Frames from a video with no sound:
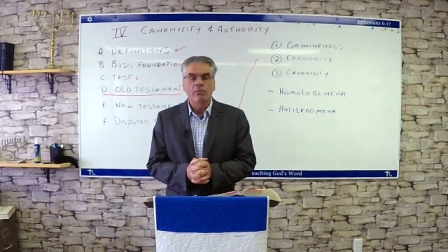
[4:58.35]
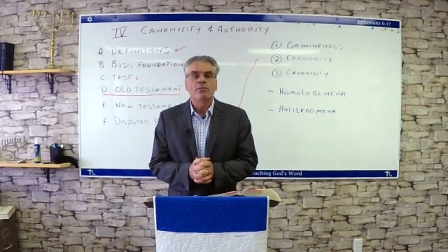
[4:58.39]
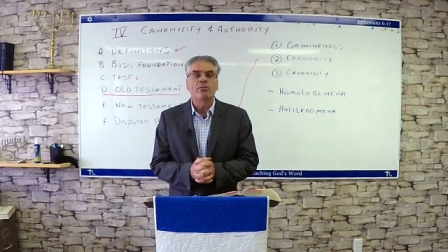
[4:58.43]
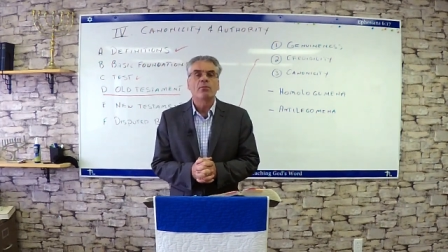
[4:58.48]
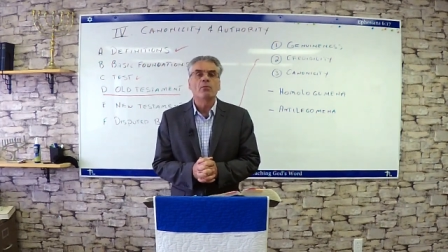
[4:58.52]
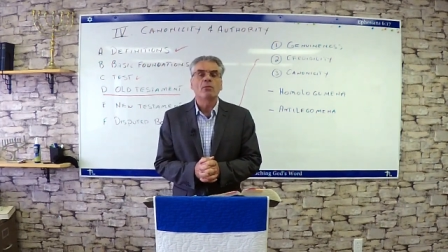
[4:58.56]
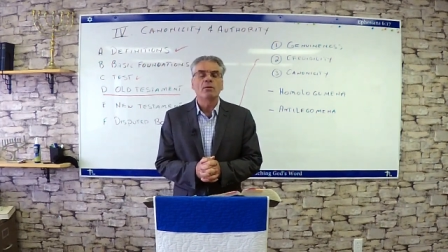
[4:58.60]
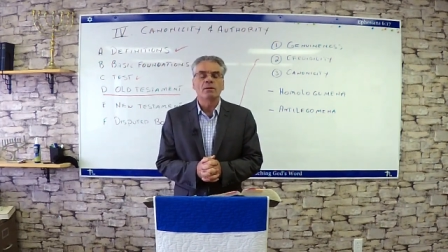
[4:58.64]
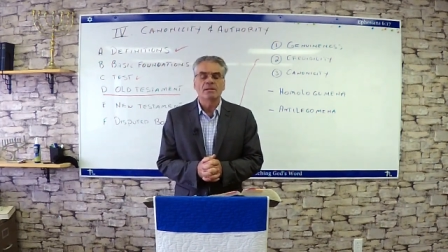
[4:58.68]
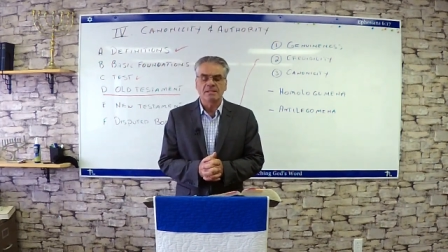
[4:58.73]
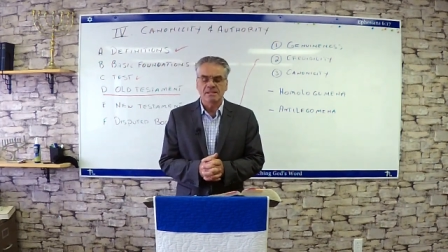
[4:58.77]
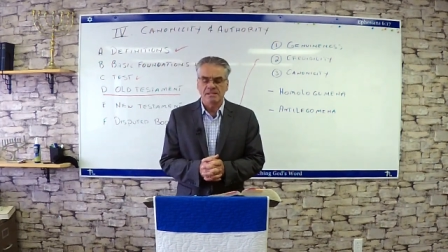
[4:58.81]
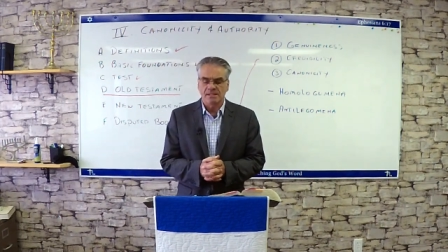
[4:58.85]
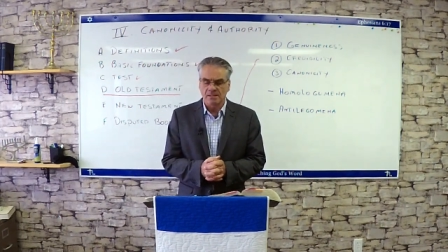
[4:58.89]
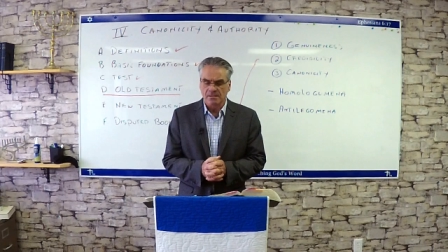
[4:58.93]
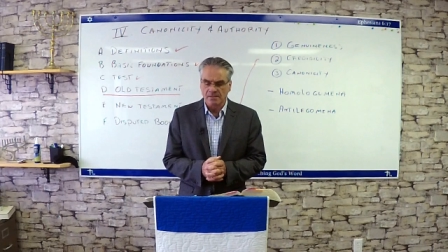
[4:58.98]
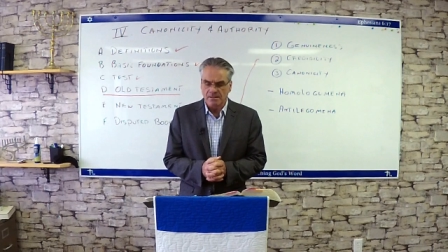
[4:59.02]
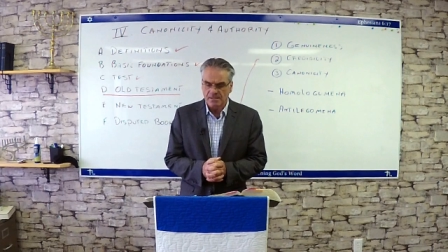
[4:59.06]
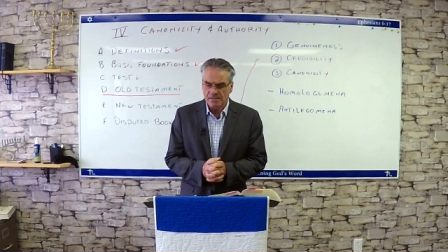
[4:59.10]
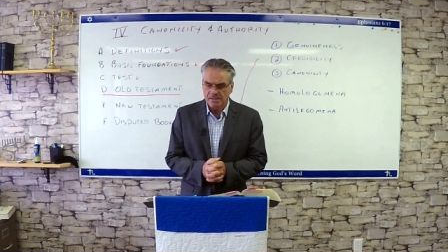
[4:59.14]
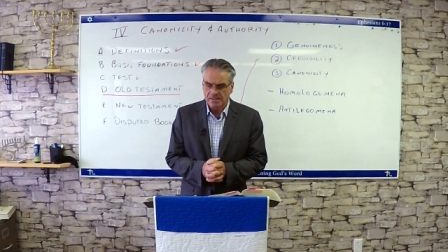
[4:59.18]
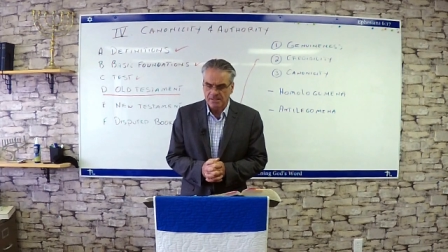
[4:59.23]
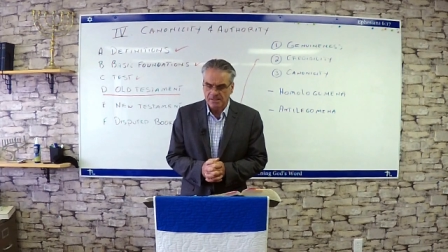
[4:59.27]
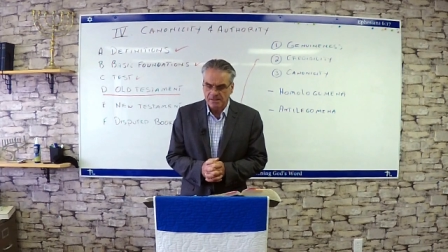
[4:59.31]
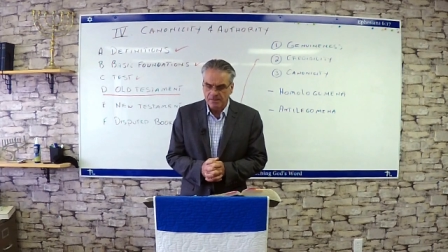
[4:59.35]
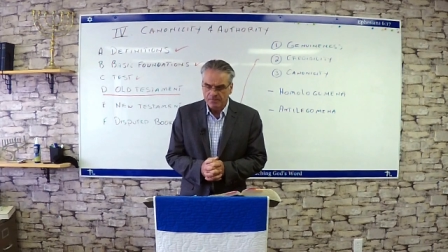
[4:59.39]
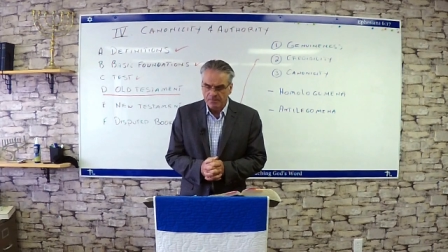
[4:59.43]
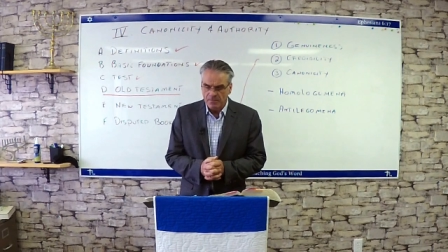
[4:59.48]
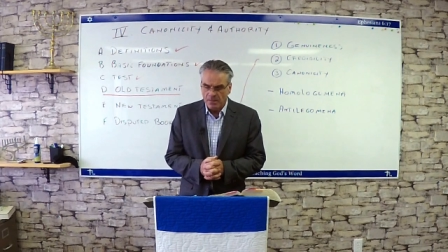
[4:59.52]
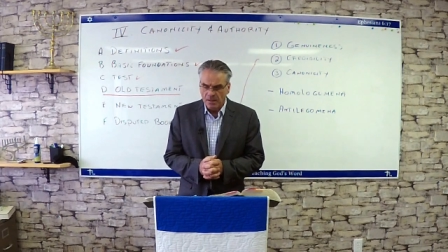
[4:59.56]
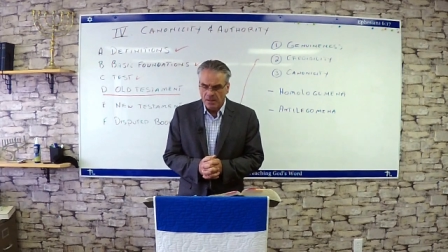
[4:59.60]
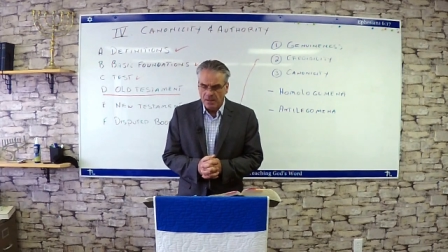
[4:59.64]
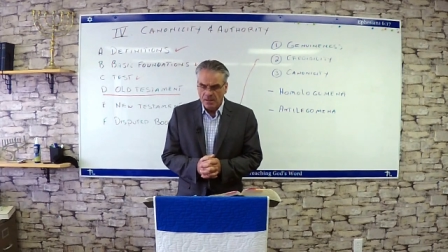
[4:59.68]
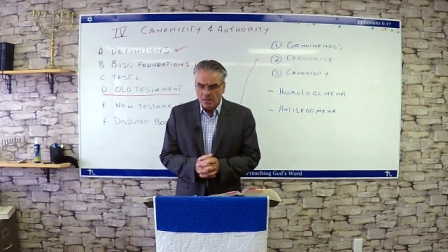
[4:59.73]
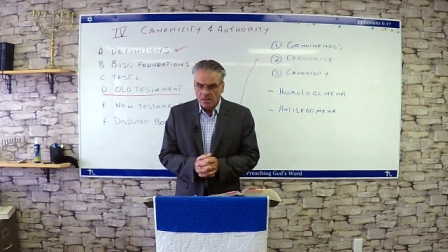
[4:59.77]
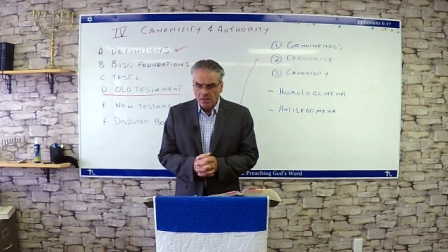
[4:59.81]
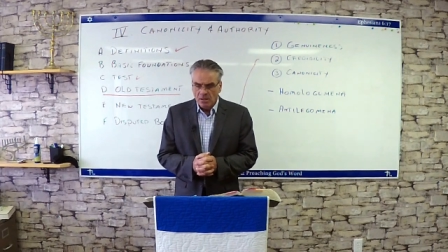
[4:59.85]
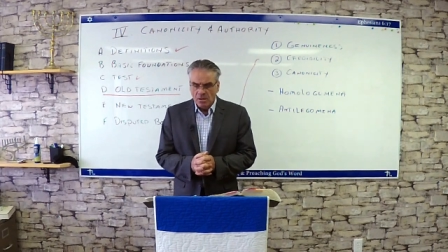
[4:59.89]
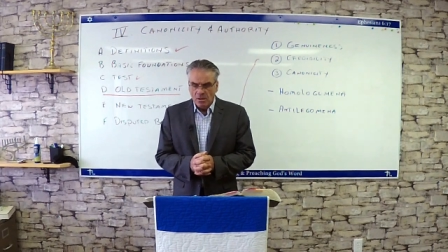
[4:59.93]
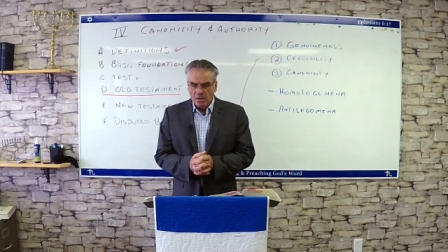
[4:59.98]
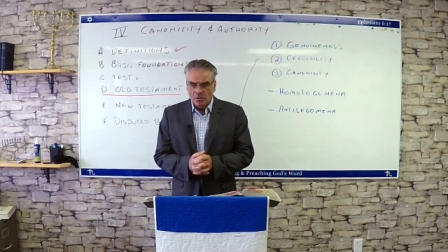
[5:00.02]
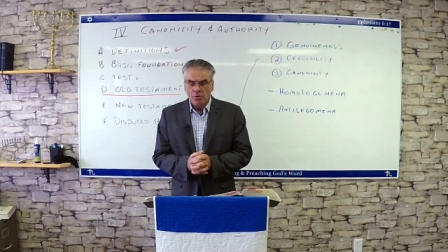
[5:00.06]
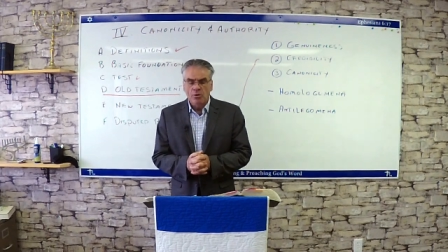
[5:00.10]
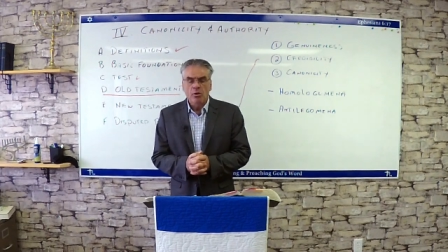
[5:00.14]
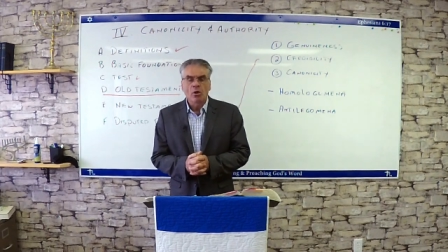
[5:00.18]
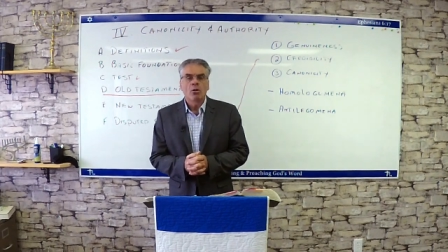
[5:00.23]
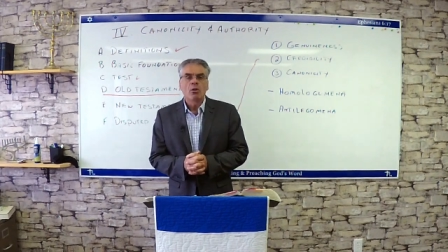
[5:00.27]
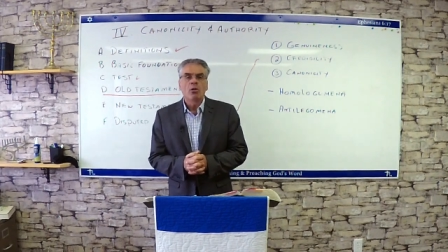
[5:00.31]
For instance,
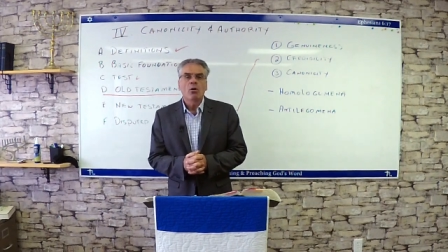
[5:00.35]
the